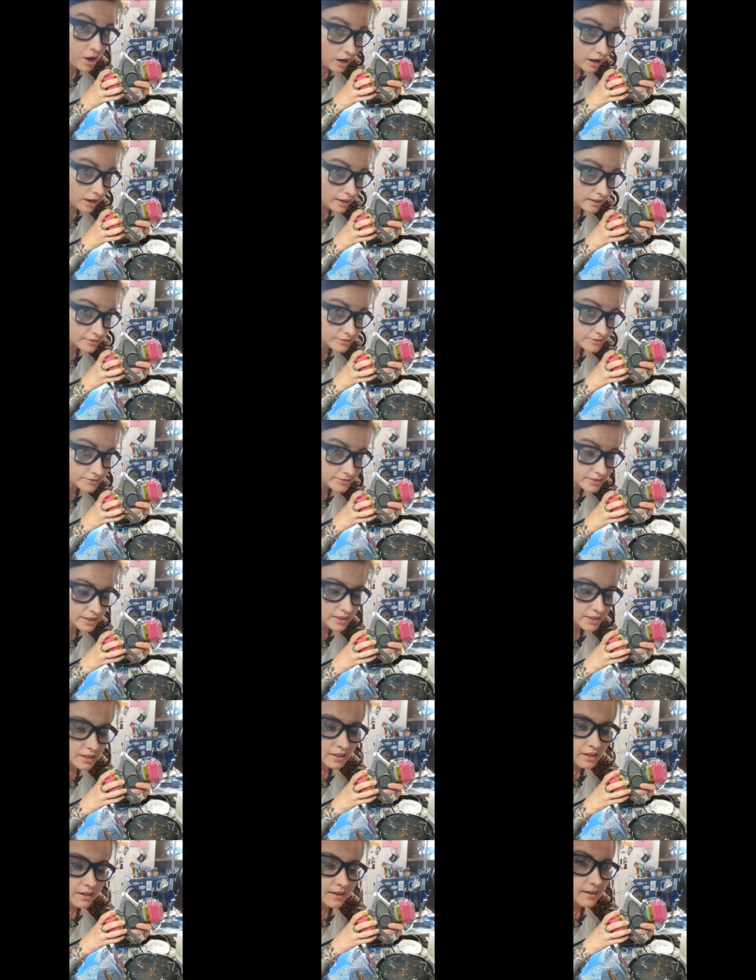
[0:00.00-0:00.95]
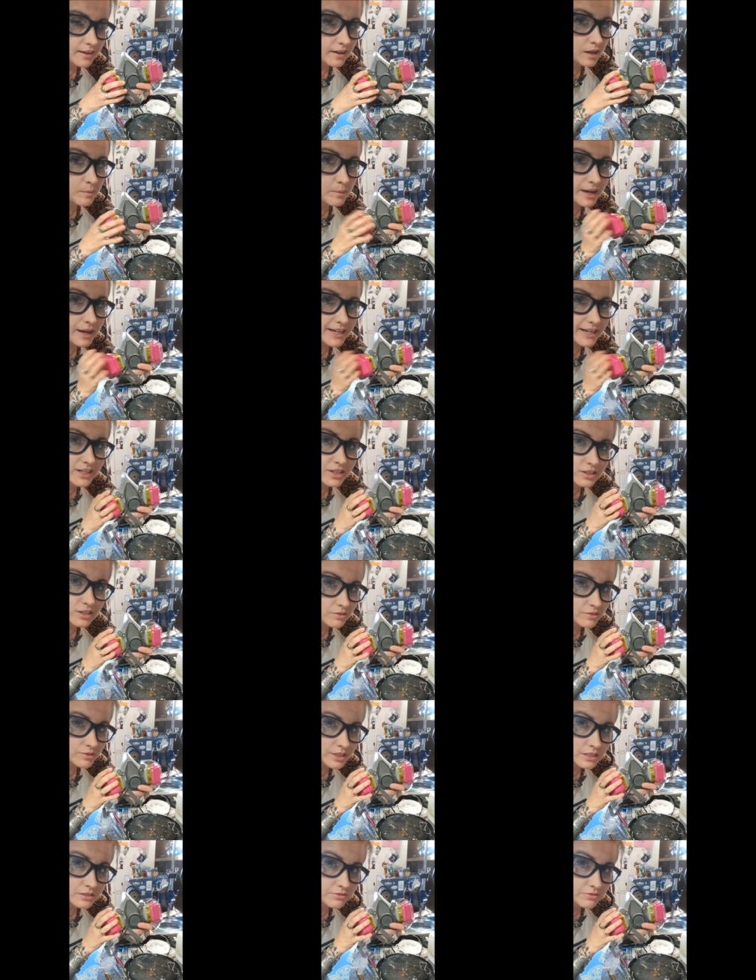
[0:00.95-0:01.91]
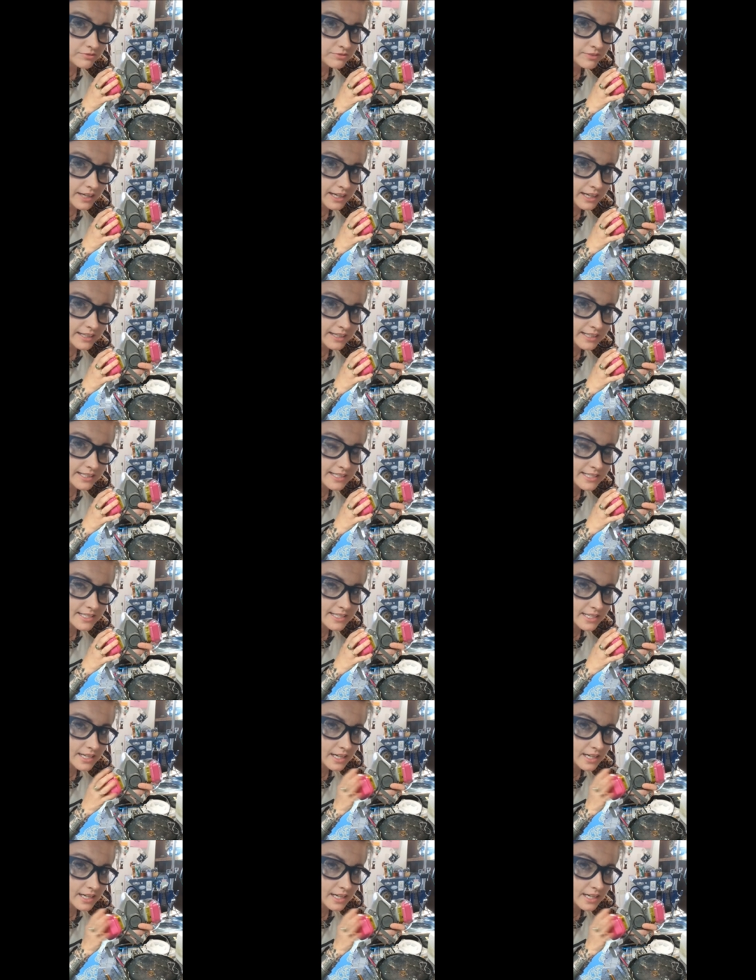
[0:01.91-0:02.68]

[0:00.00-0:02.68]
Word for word: off. Um, I couldn't really find